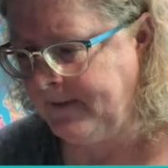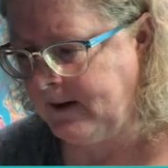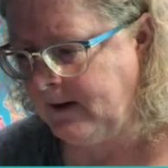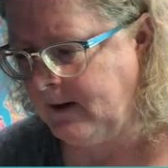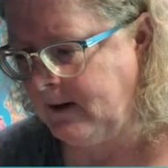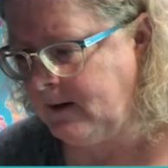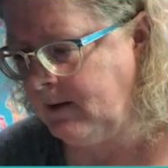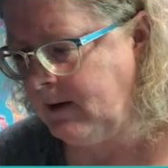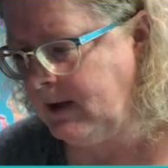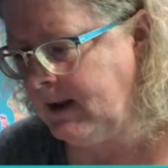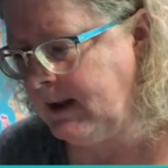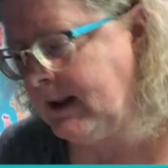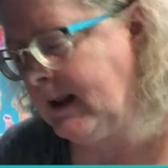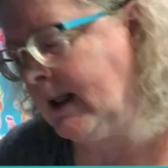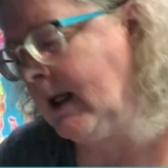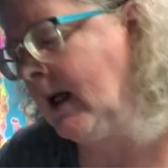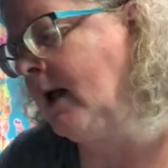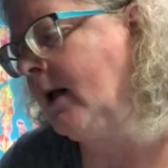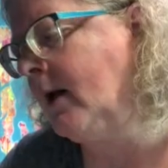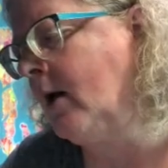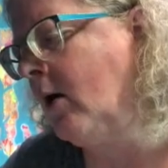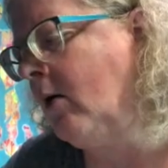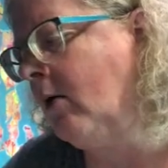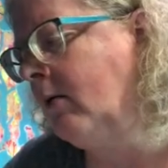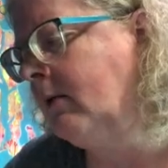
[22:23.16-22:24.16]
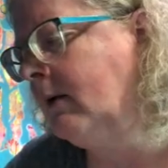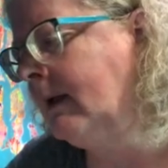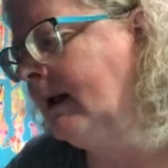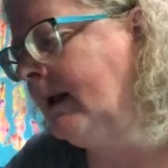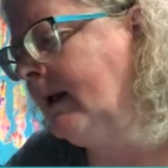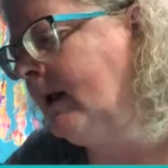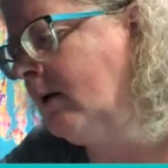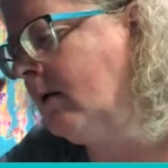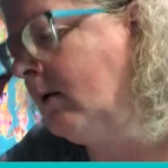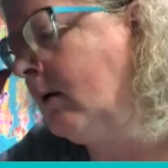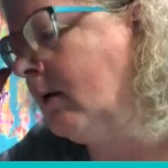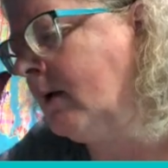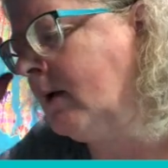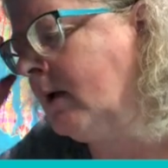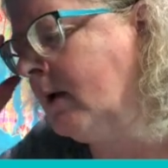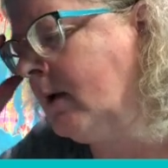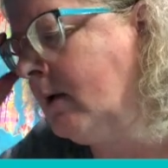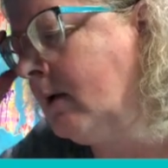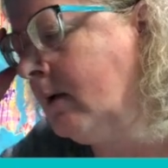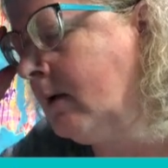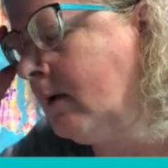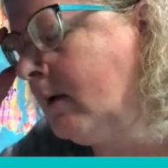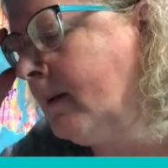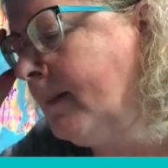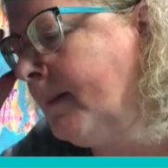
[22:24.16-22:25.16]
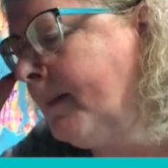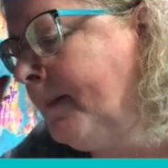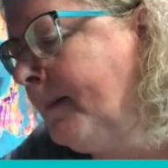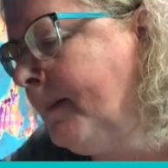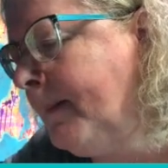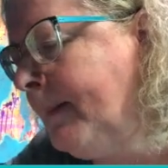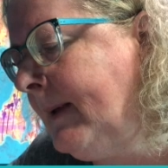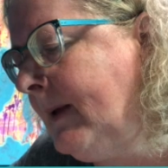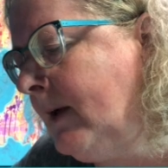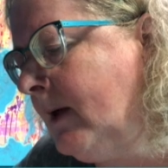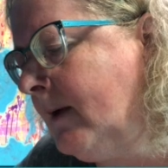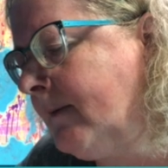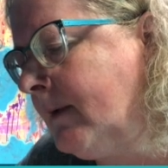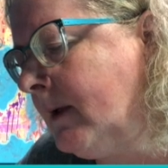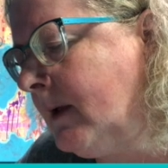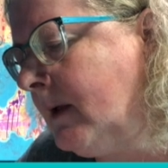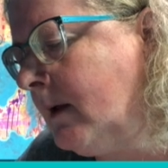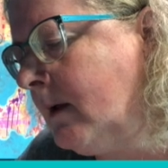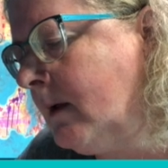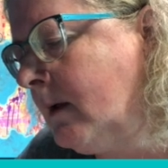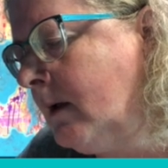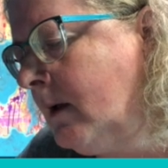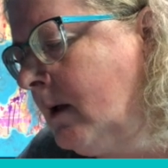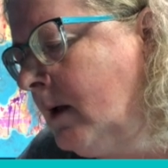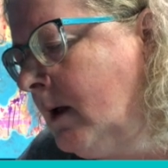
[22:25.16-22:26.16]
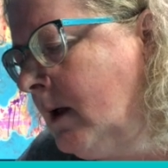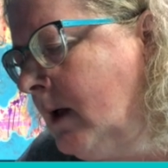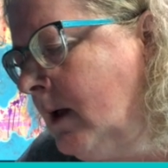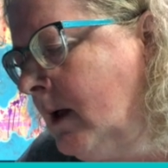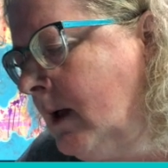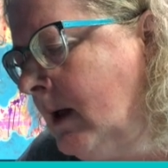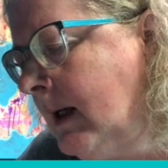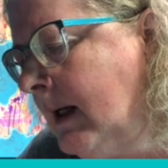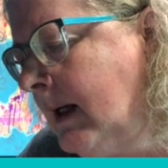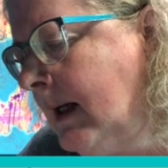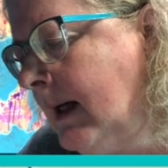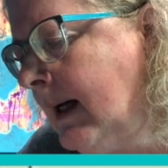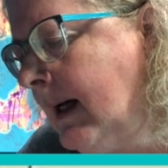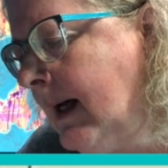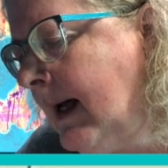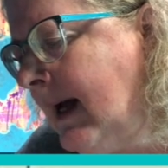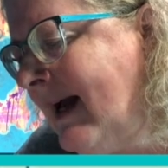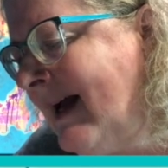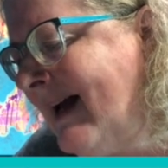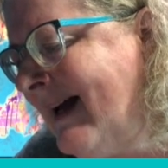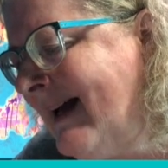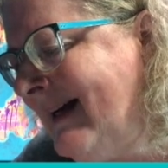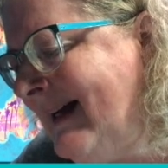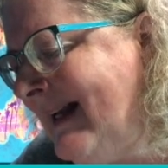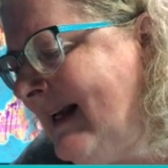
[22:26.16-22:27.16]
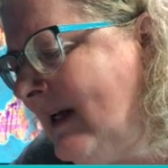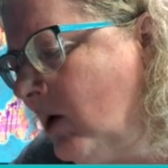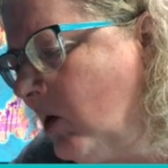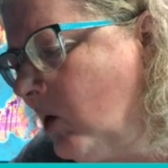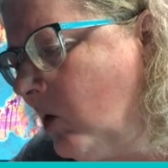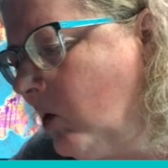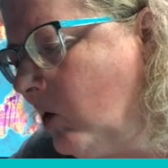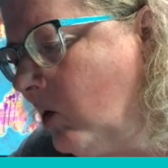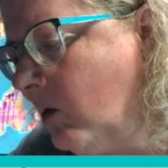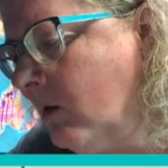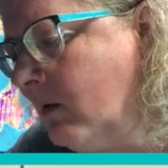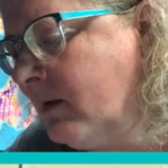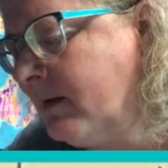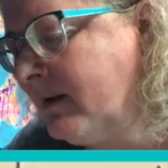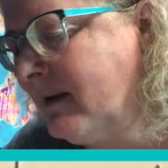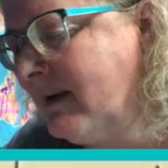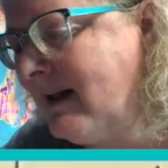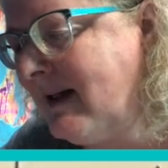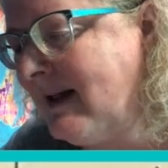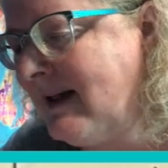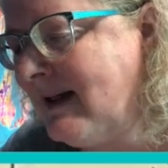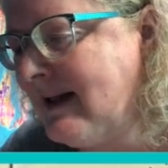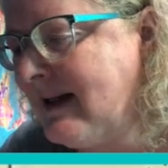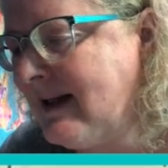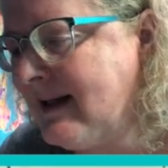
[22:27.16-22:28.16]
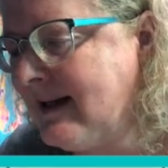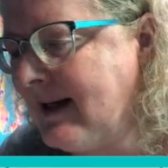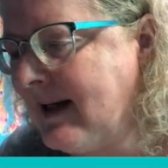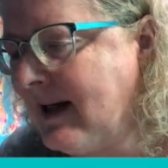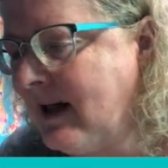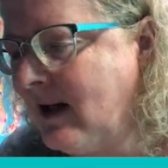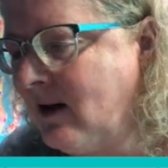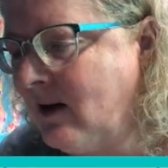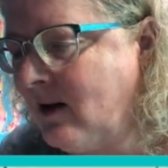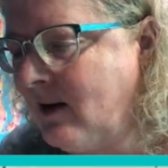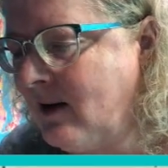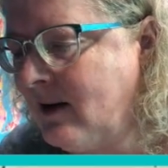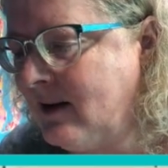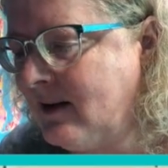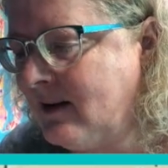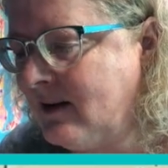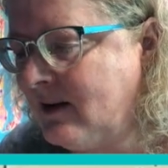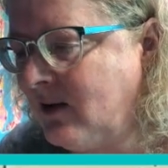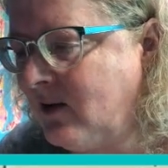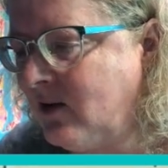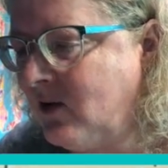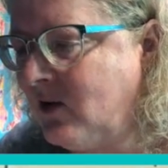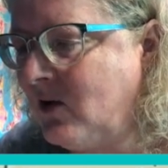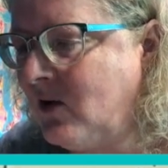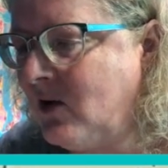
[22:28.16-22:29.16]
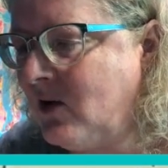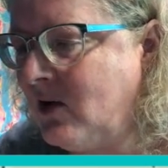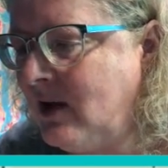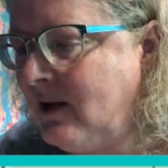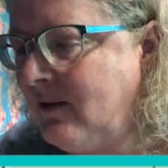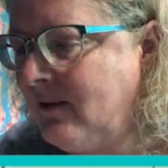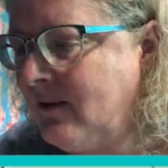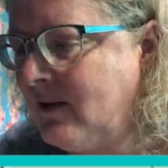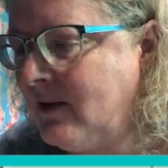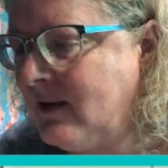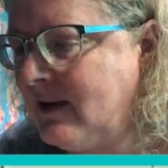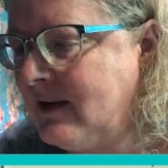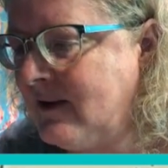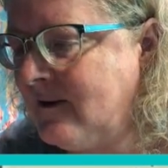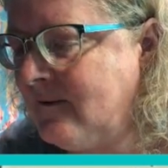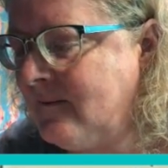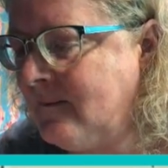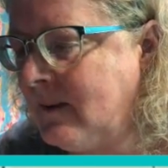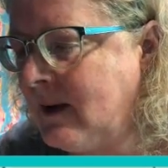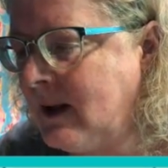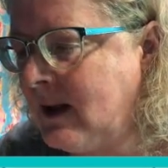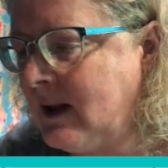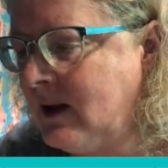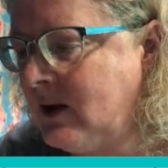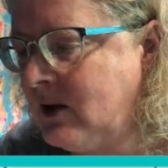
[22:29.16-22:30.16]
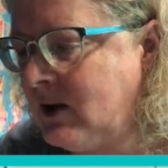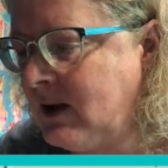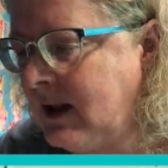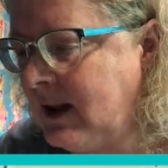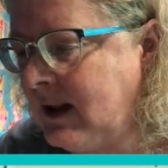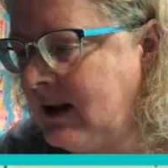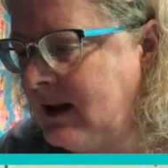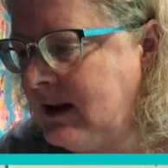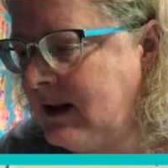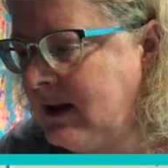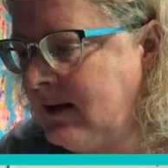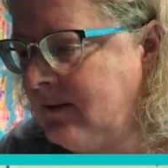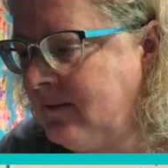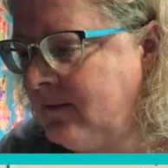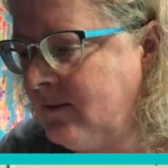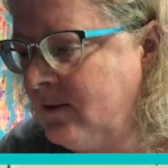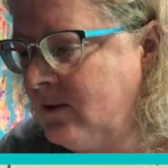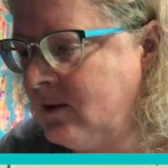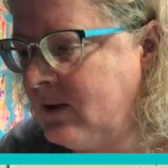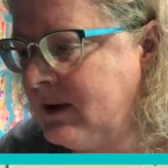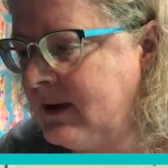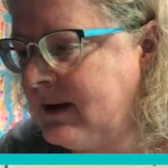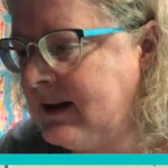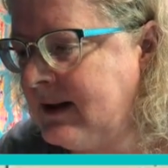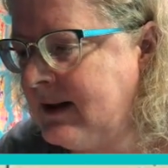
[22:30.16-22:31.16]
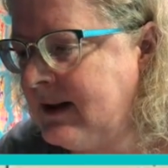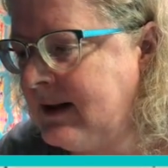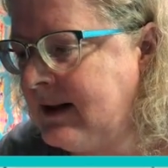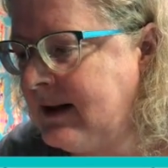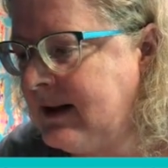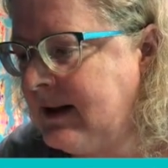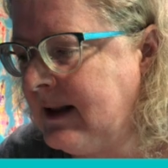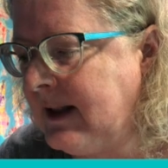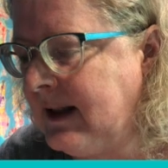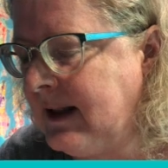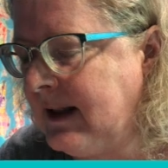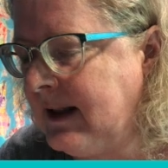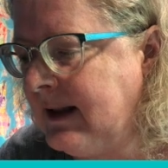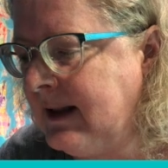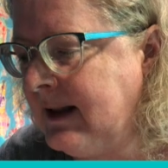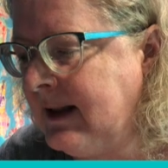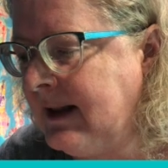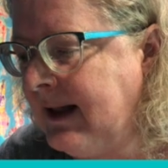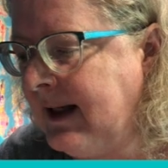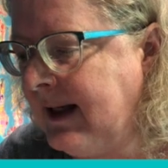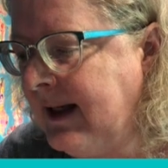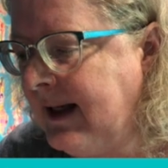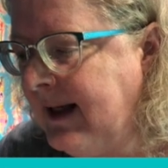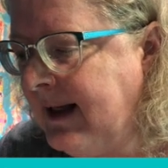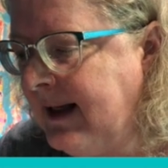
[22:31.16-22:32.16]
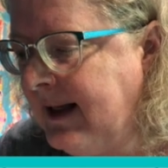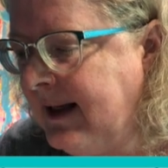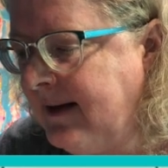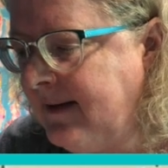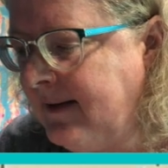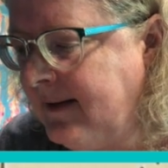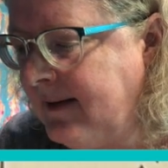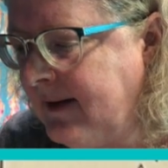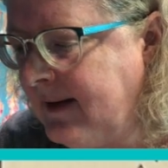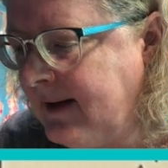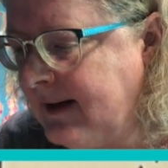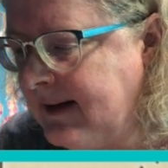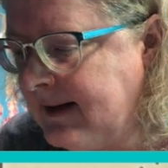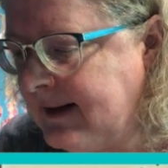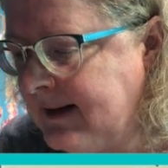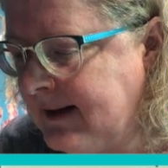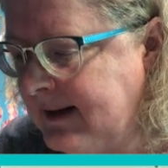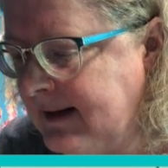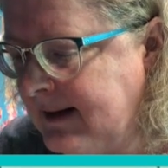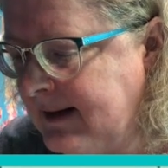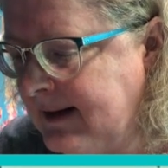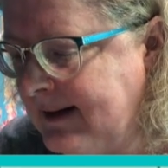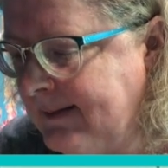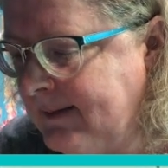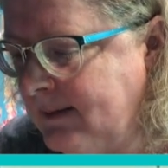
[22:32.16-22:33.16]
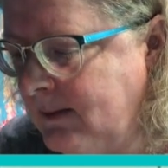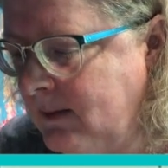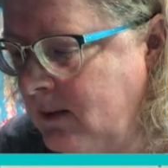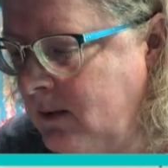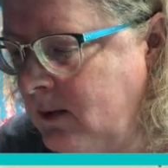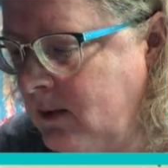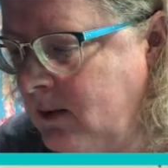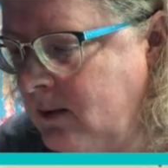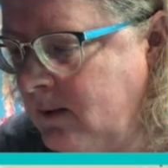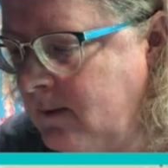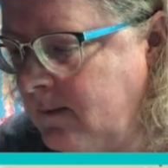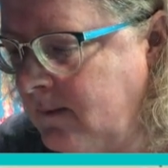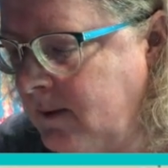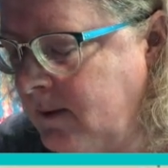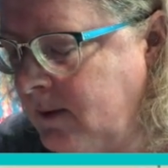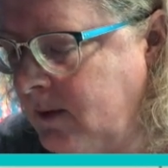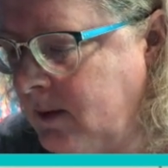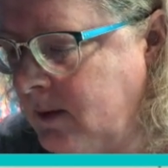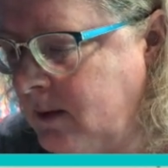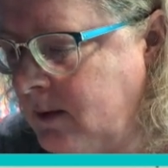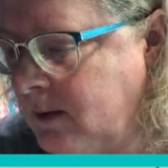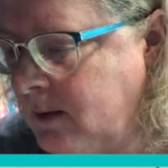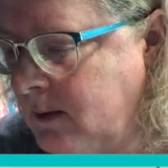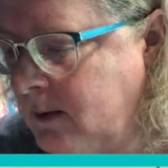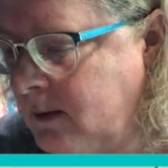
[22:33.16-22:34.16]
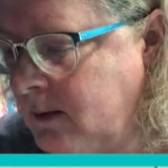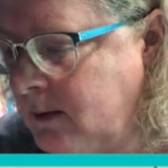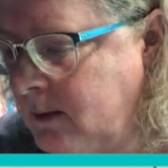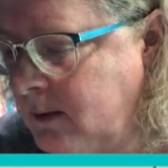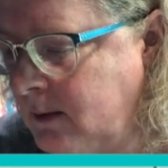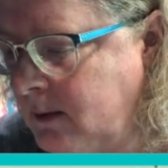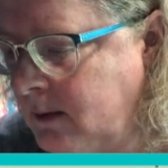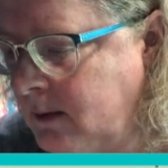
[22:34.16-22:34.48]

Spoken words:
It has like an old letter on it. Bit of it. Honey Girl is outlined 31st of March 1814. This is movable